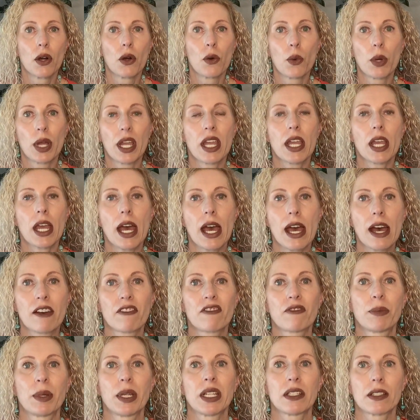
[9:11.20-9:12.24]
we
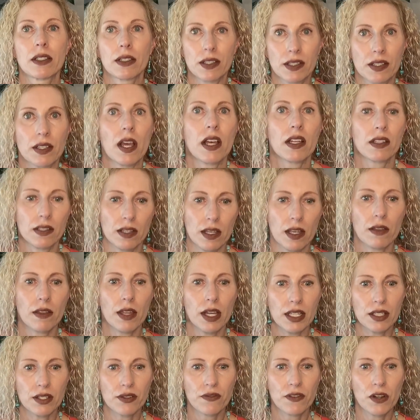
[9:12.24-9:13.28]
have been discussing
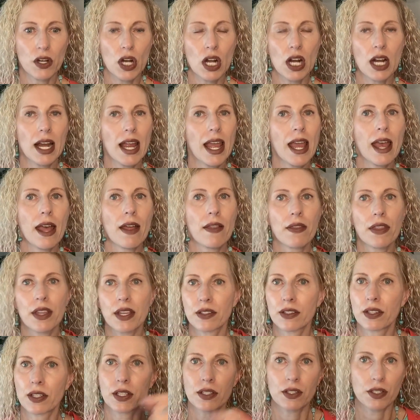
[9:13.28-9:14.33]
thus far, and
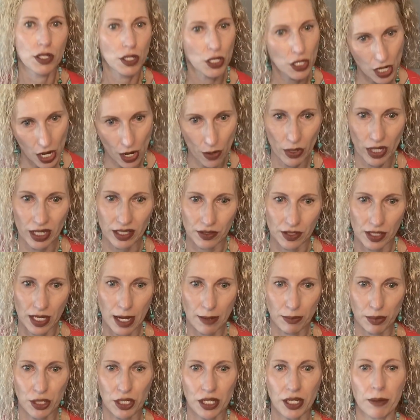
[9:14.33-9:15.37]
this is no
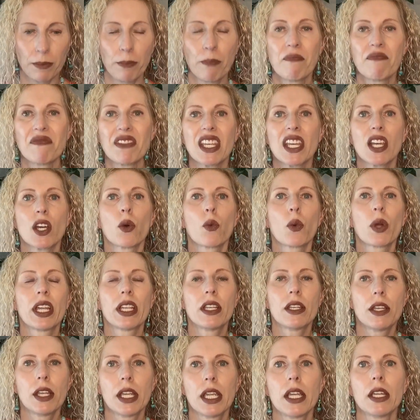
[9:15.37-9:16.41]
exception. We
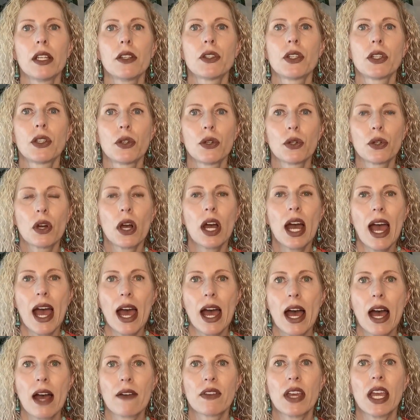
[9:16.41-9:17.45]
need to
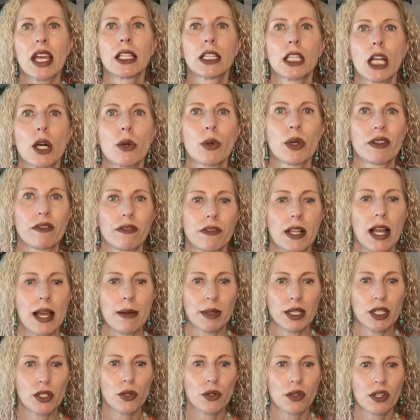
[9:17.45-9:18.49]
have a low
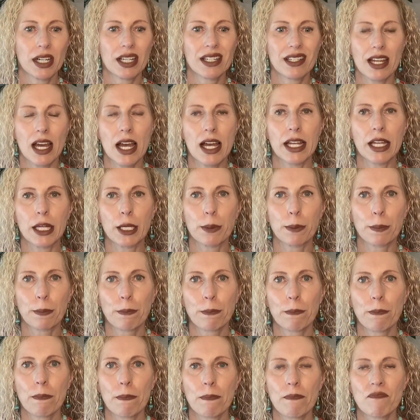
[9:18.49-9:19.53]
inflammatory diet.
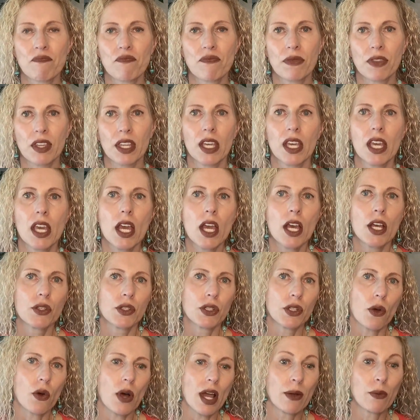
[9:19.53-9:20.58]

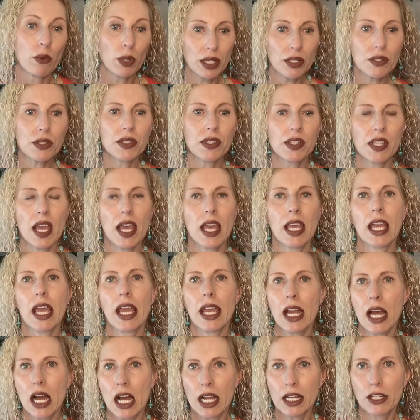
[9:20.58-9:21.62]
So I will say a
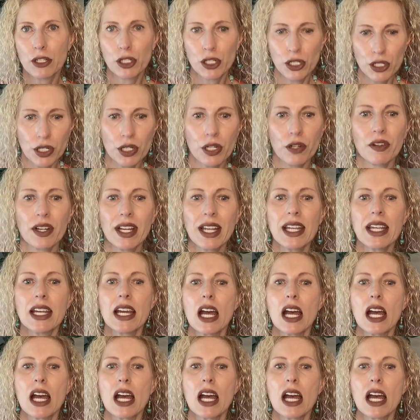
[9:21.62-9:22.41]
high sugary,